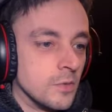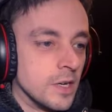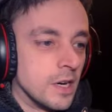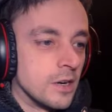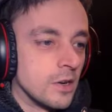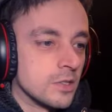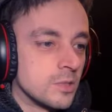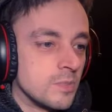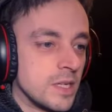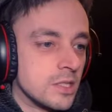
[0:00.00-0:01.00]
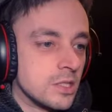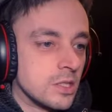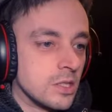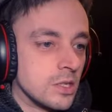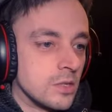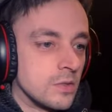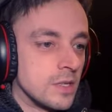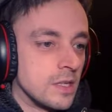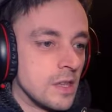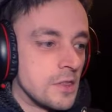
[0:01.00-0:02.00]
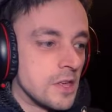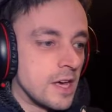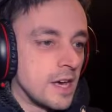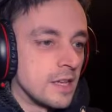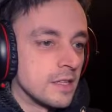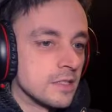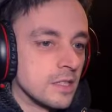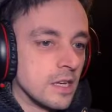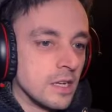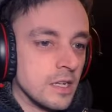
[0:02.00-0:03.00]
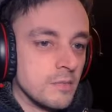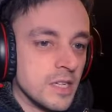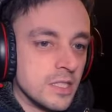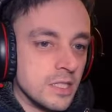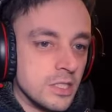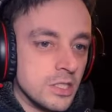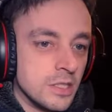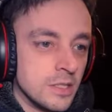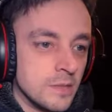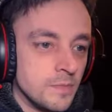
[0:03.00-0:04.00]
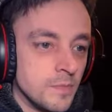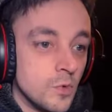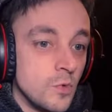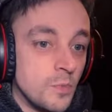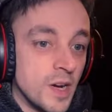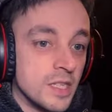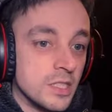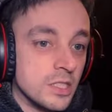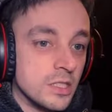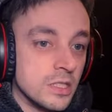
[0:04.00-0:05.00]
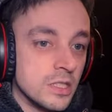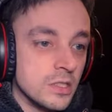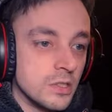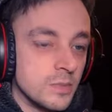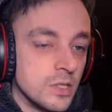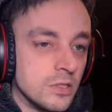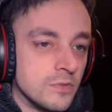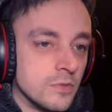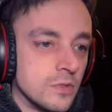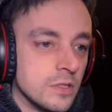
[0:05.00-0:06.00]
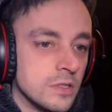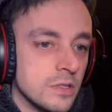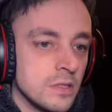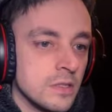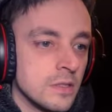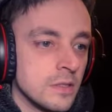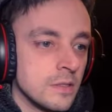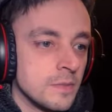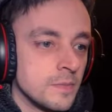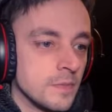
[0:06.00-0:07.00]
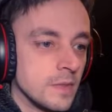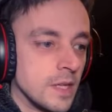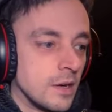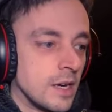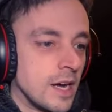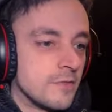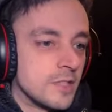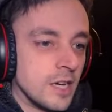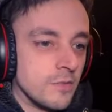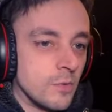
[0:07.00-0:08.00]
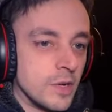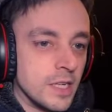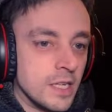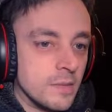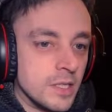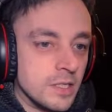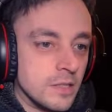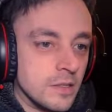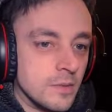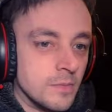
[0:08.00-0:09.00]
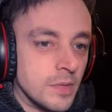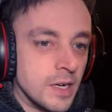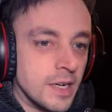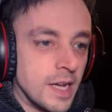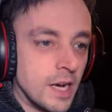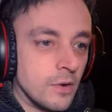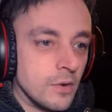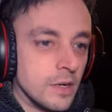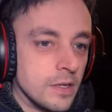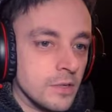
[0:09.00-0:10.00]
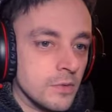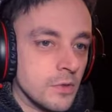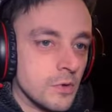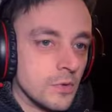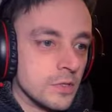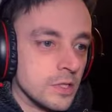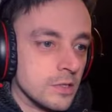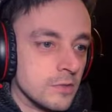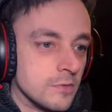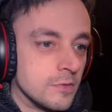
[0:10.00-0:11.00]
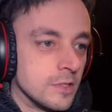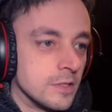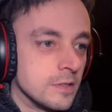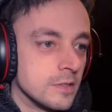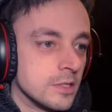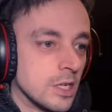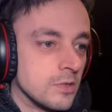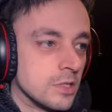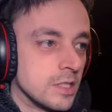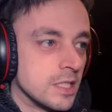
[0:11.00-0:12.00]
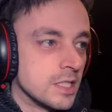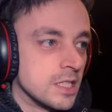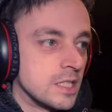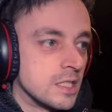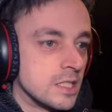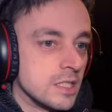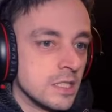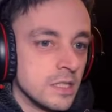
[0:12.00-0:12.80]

We are not meant to go in there. That's the clear message. Ooh, bandages. That's got to be useful, right? Now, I have to have a weight limit, and by now, uh, you would have thought that I would have uh, totally exceeded it.